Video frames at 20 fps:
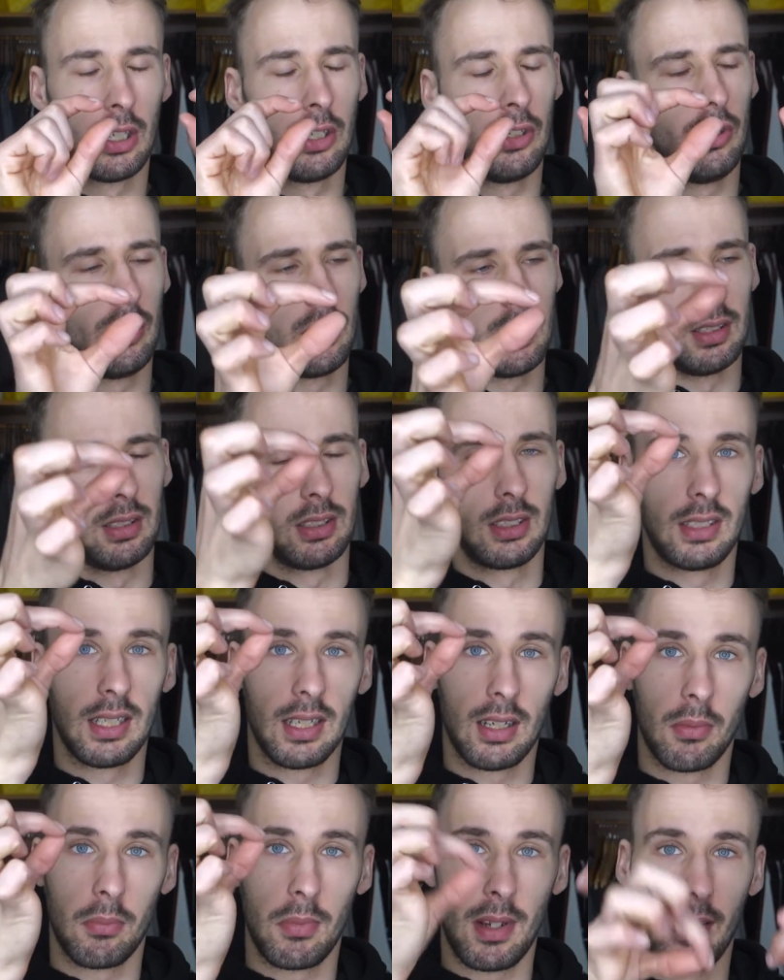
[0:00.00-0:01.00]
You can
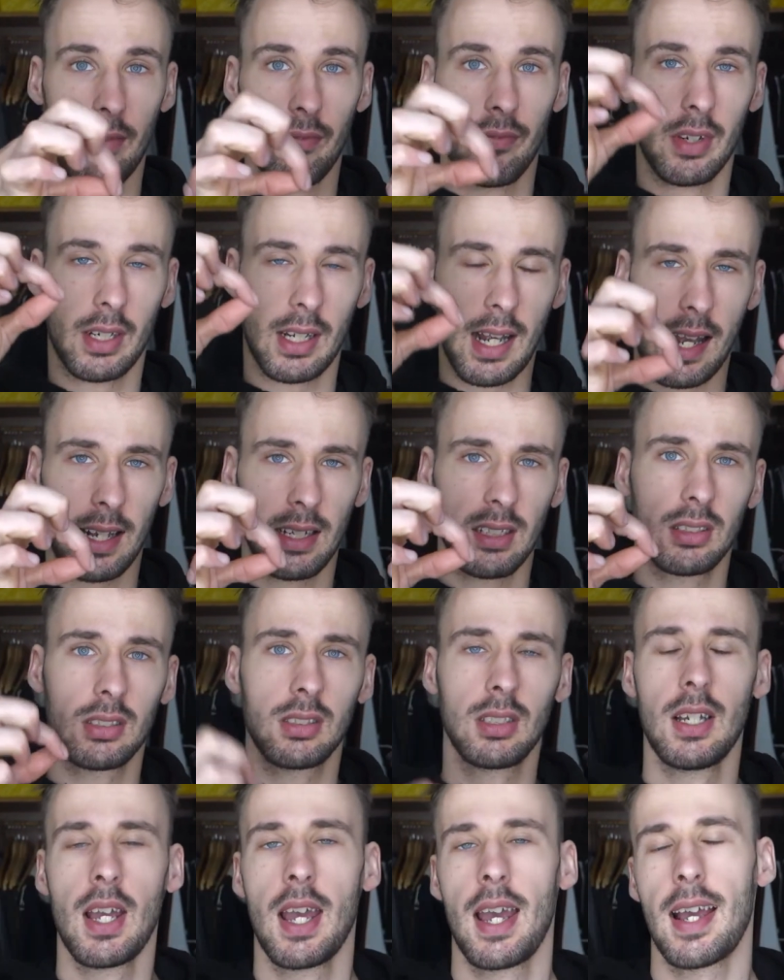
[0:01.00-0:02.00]
stick them in the
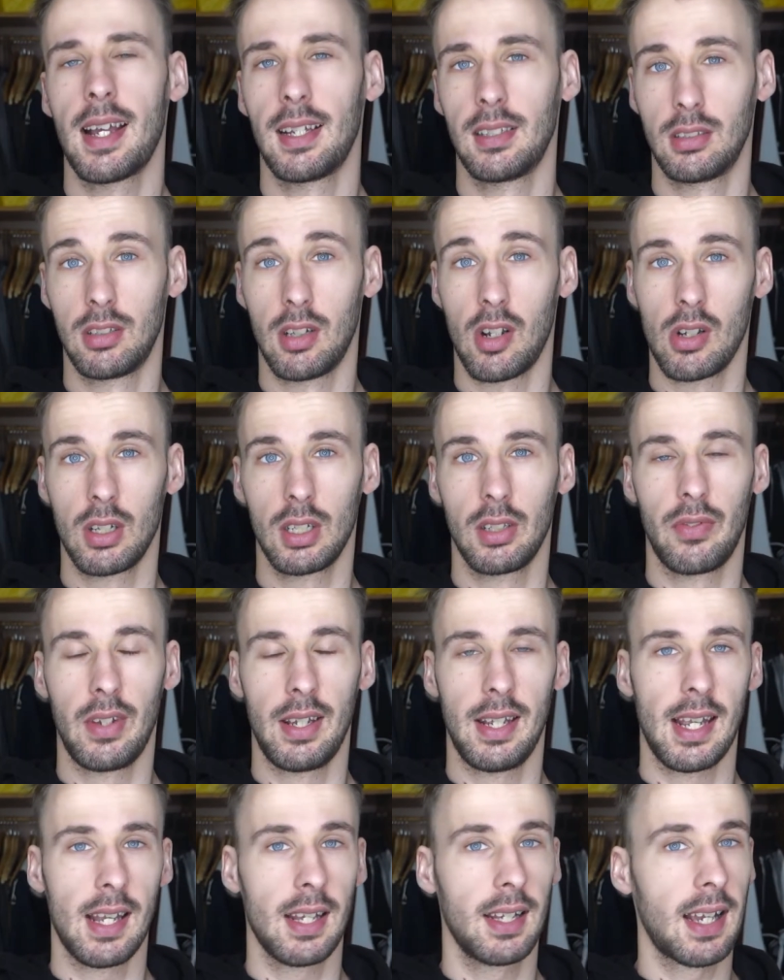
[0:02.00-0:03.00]
case as long as
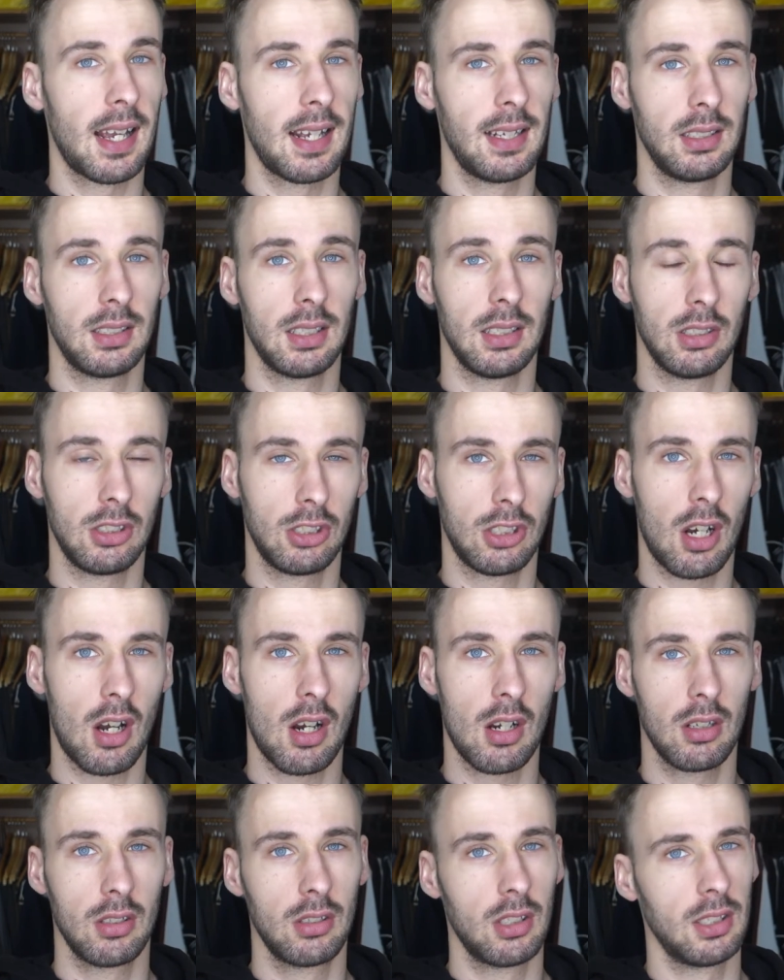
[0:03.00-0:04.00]
the case is
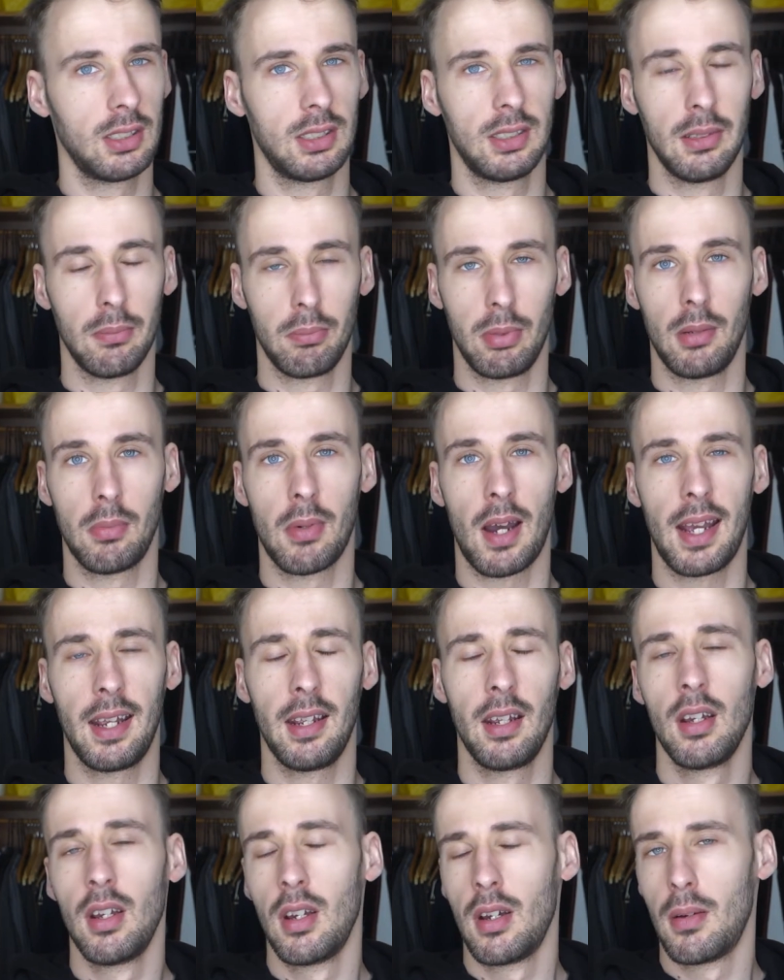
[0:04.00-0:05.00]
charged, simply by
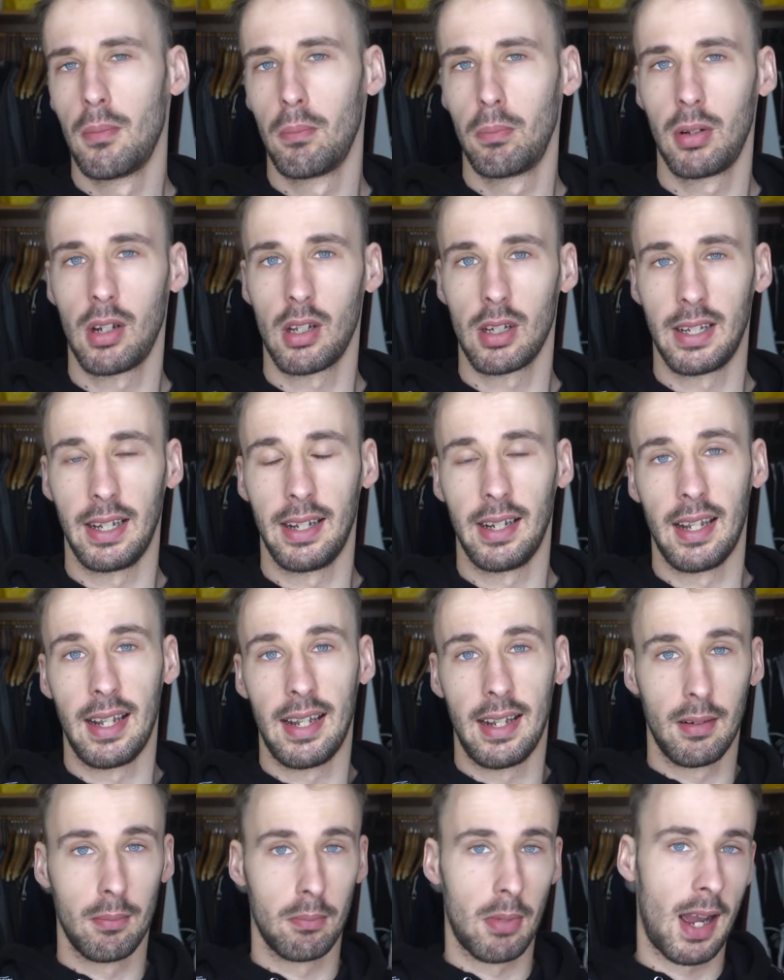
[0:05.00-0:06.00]
plugging it
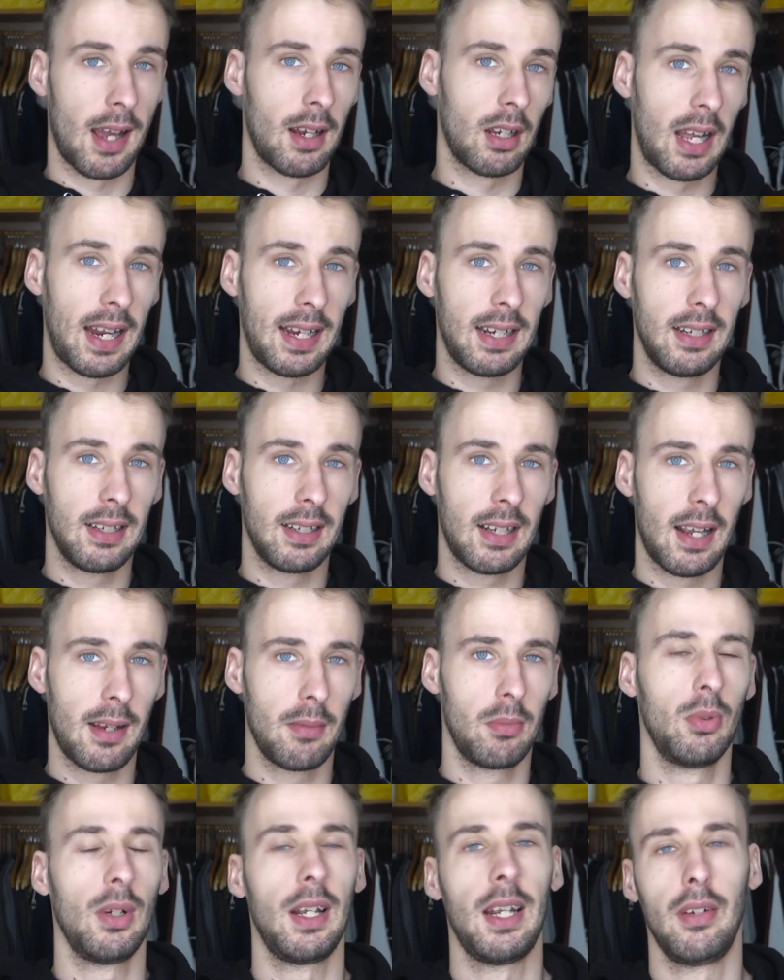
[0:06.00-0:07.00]
in by a lightning
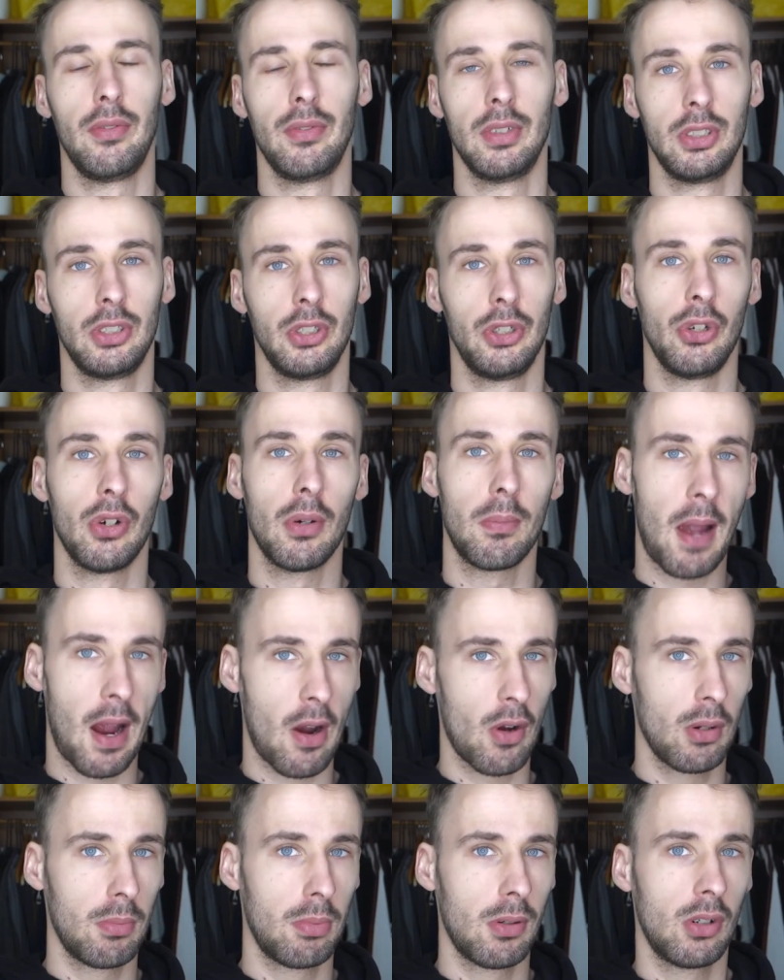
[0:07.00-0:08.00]
cable either to your
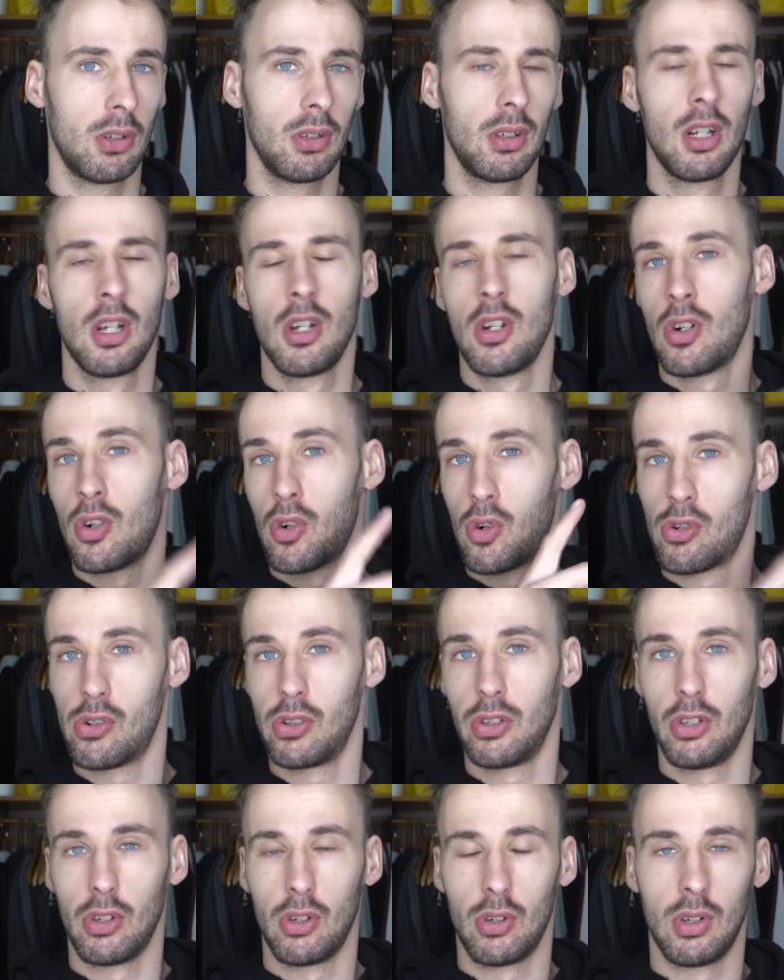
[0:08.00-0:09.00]
power board
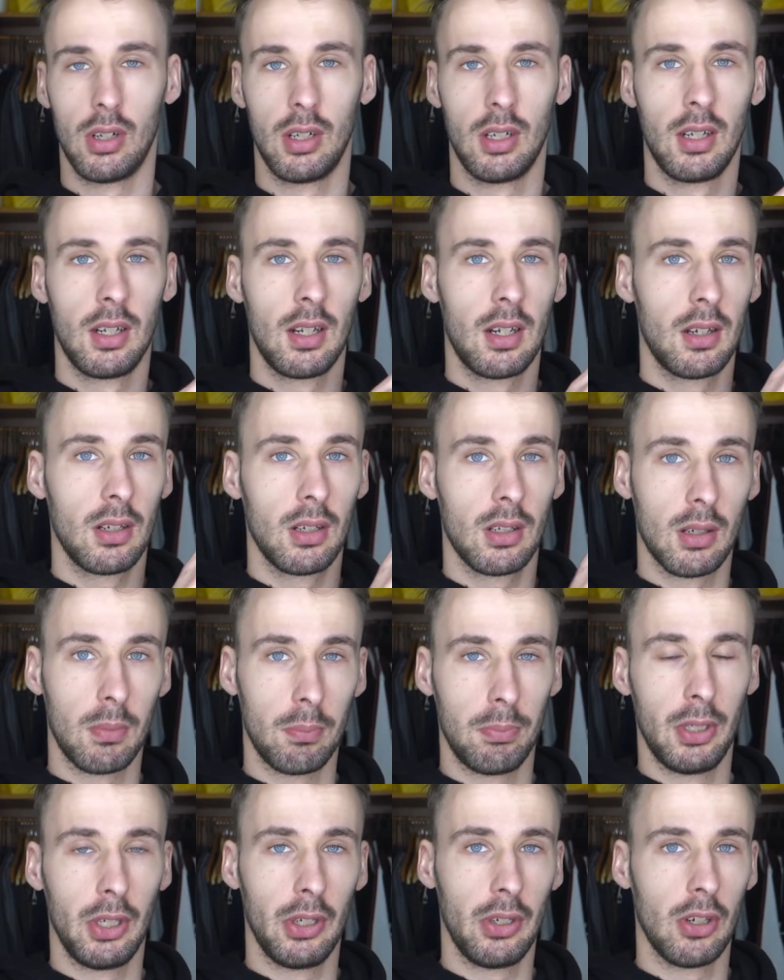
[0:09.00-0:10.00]
or your
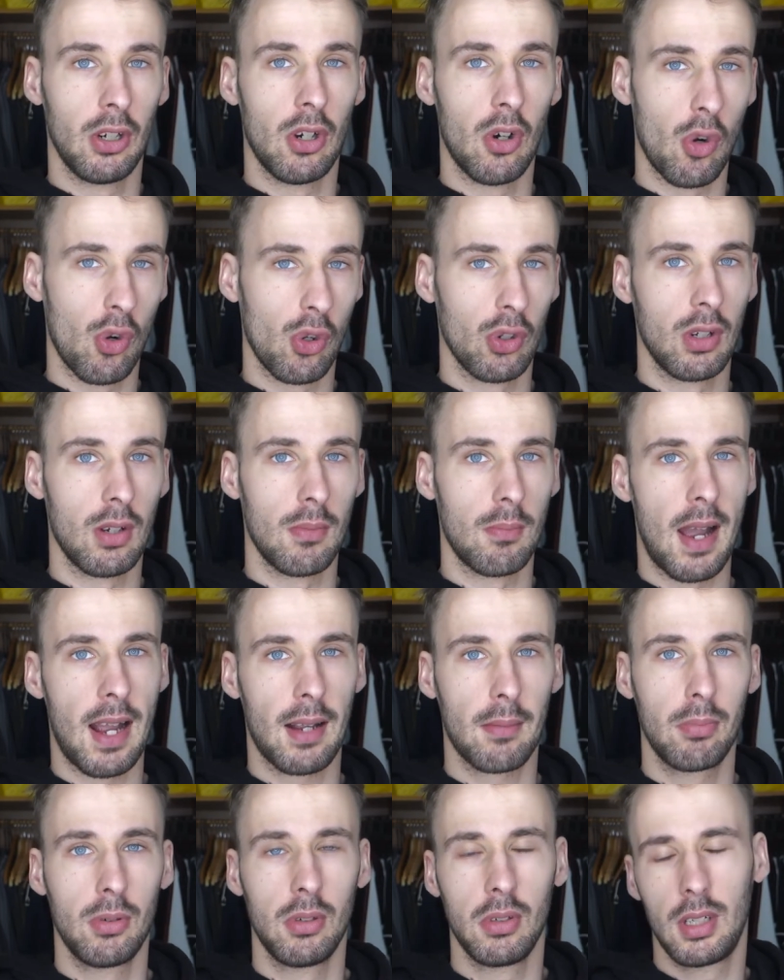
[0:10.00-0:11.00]
computer or your
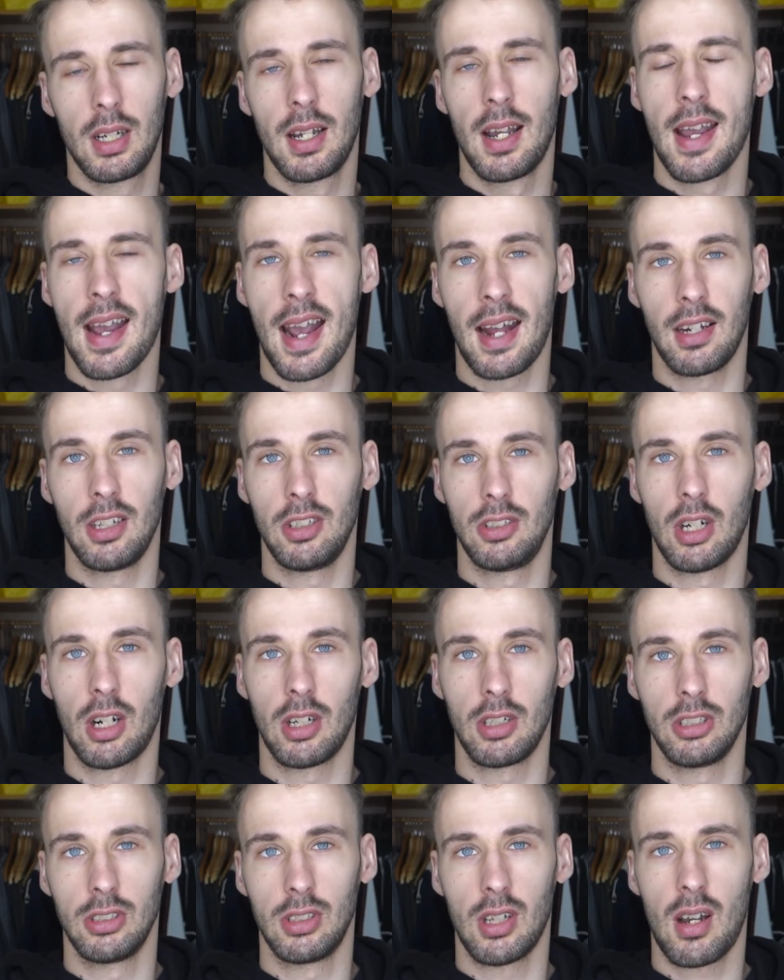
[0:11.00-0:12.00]
MacBook, and it
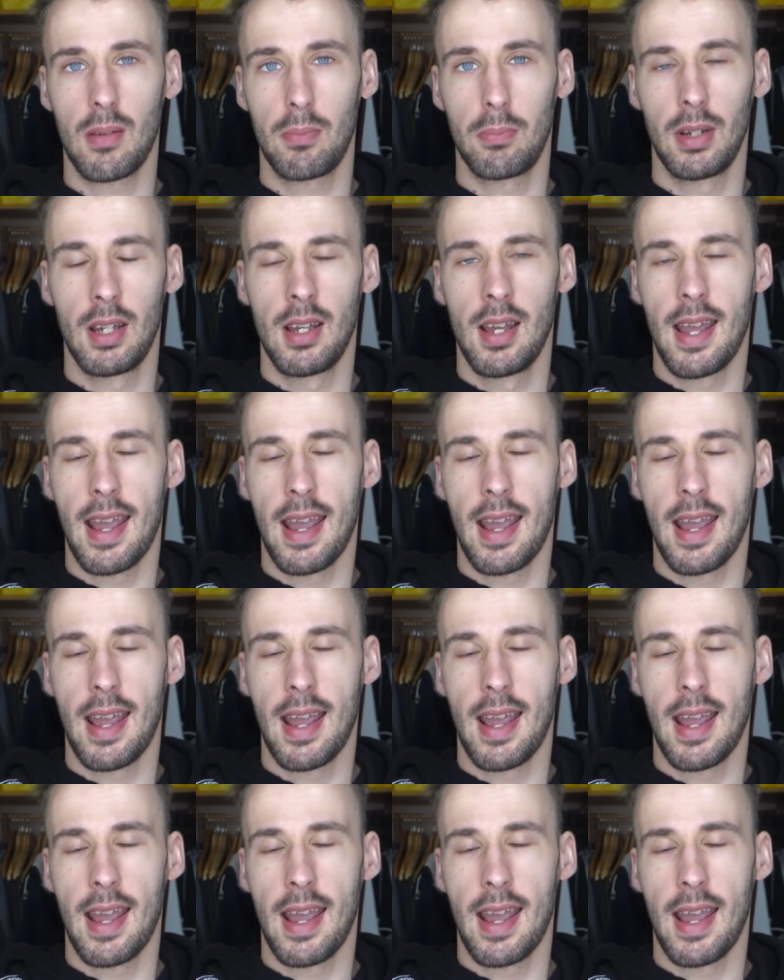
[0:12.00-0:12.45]
charges up,